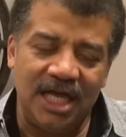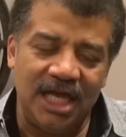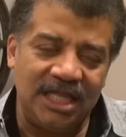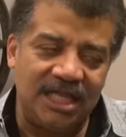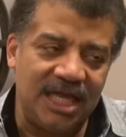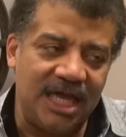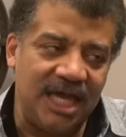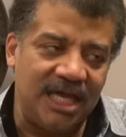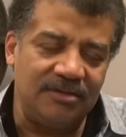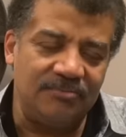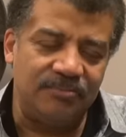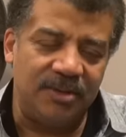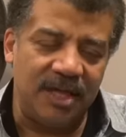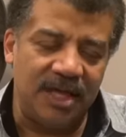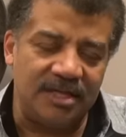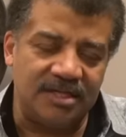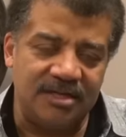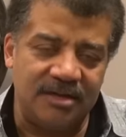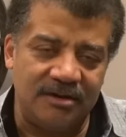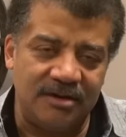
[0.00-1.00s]
at the Hayden
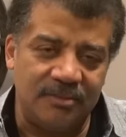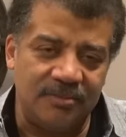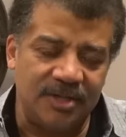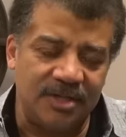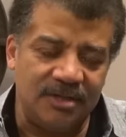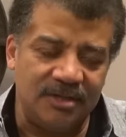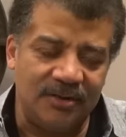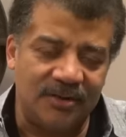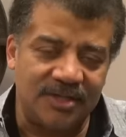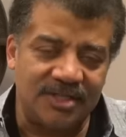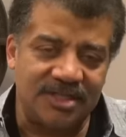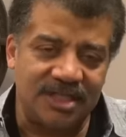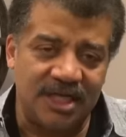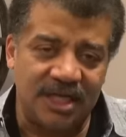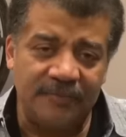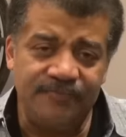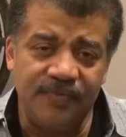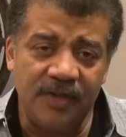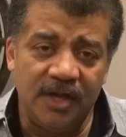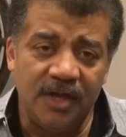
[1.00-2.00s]
Planetarium in New York
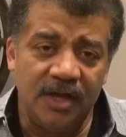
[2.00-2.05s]
City,